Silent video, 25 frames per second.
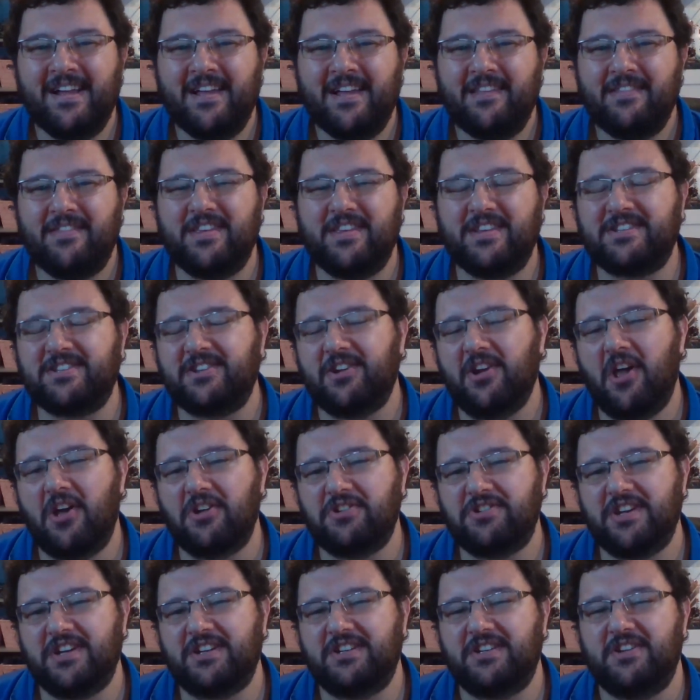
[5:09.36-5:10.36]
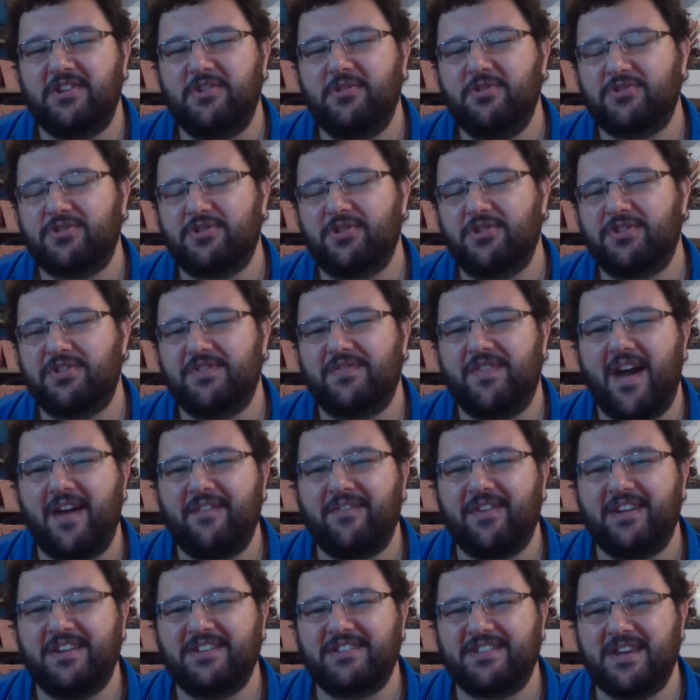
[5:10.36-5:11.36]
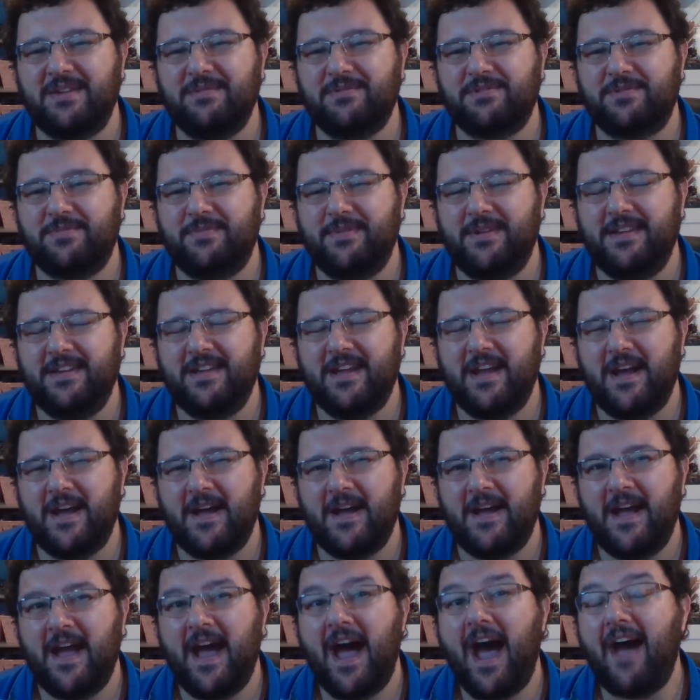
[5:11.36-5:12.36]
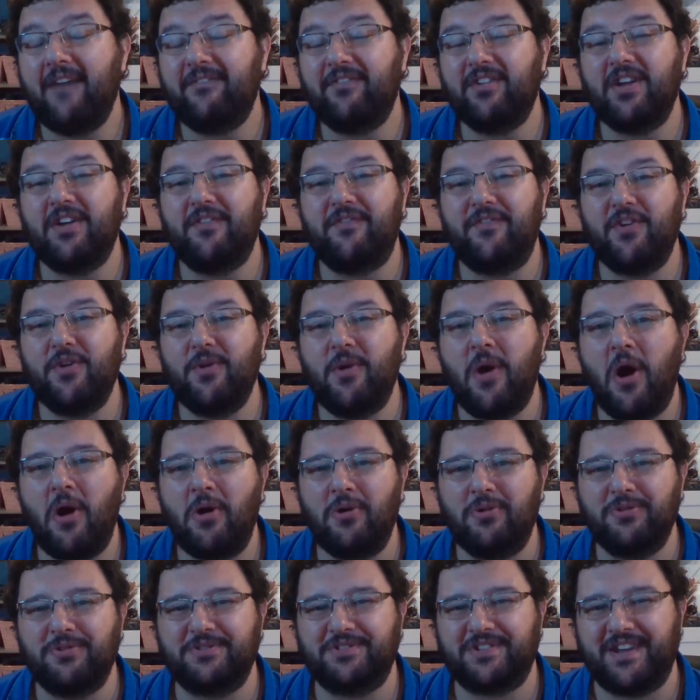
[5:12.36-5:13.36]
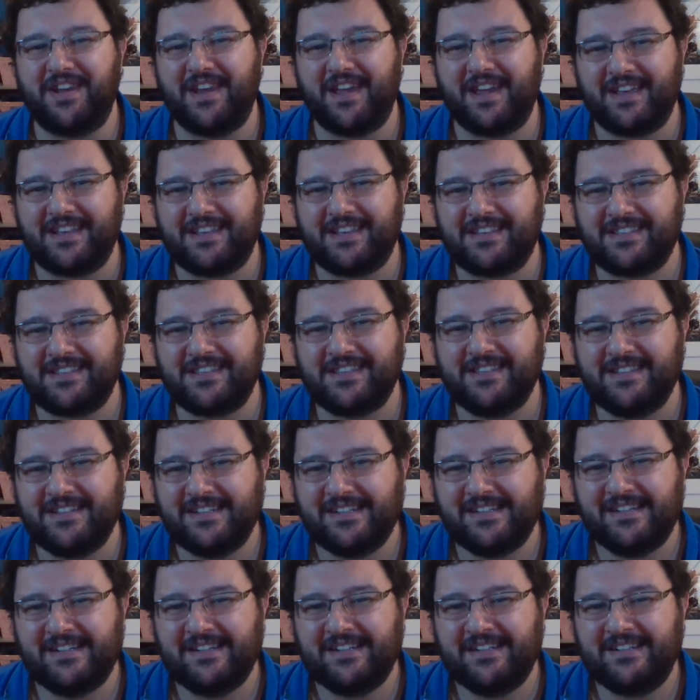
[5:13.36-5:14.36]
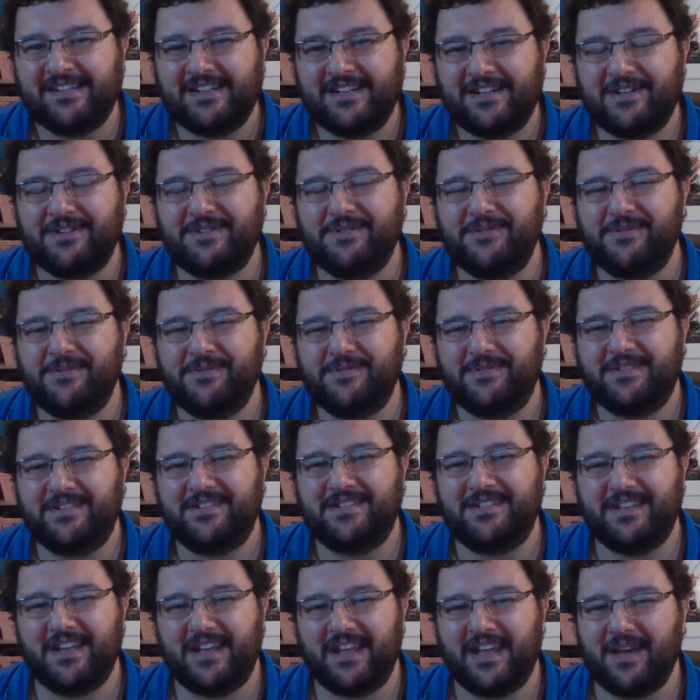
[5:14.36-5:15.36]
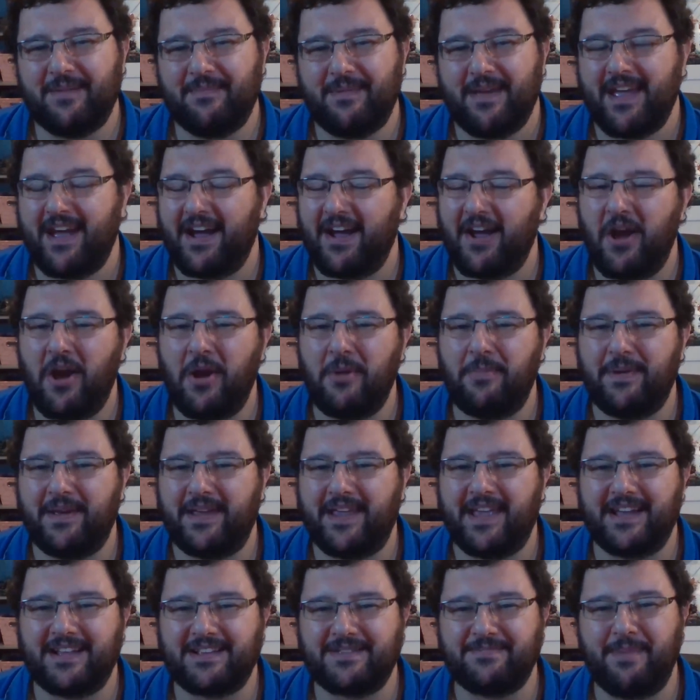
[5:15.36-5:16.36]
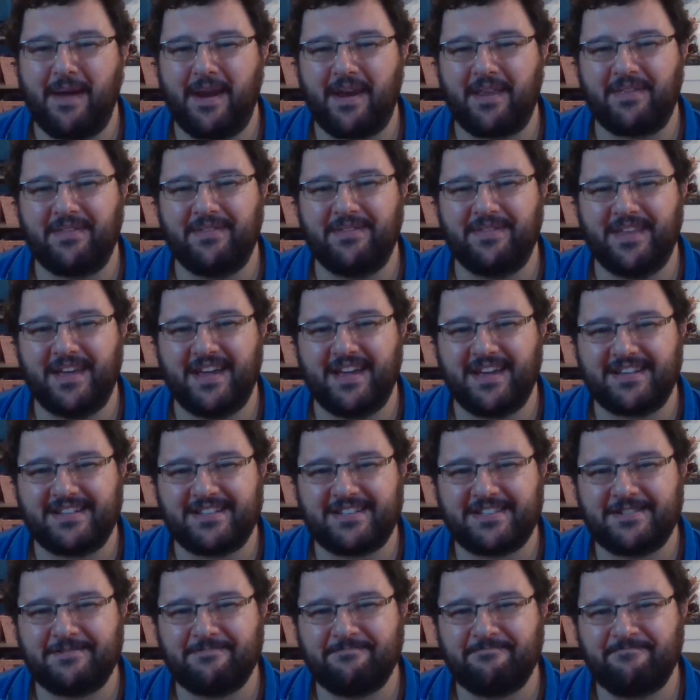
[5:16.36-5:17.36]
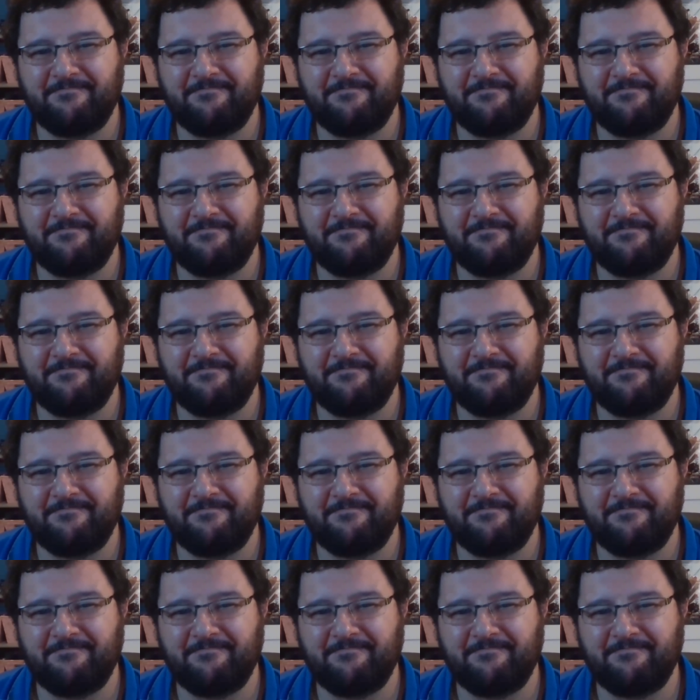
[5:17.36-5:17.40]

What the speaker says: This logic you're sort of having seems to be having a few holes in it. Oh dear me, I hope it gets better than this.